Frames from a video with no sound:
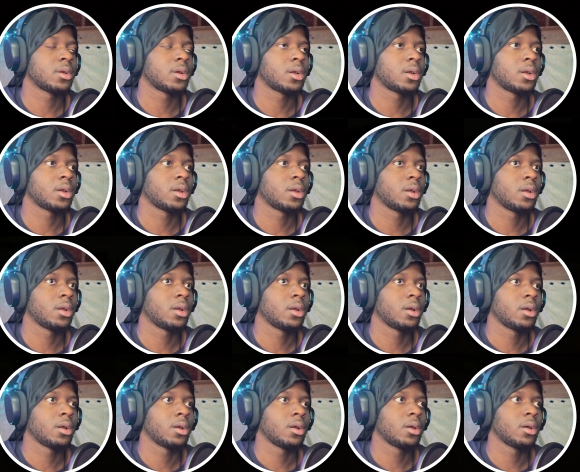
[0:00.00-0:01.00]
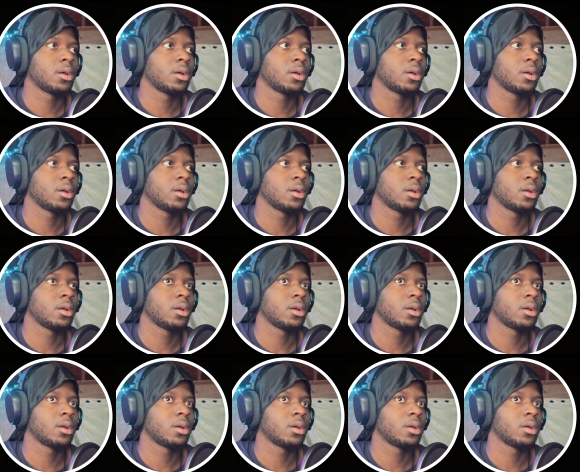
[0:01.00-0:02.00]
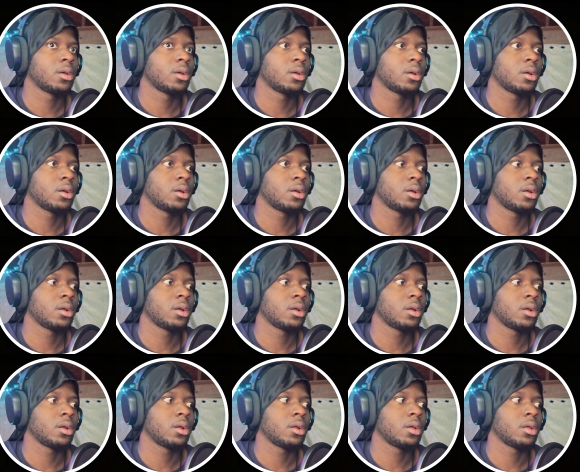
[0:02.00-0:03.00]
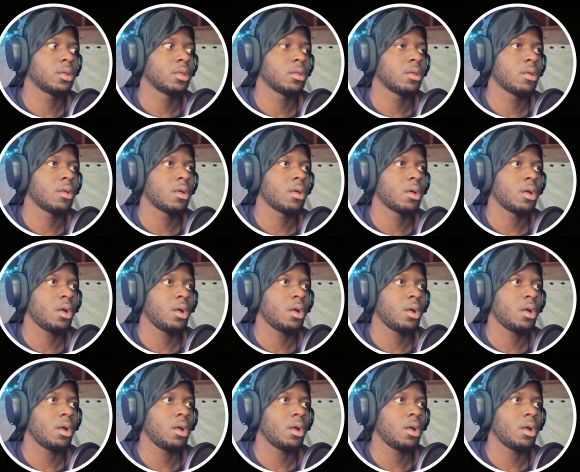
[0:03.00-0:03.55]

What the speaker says: (no one is talking)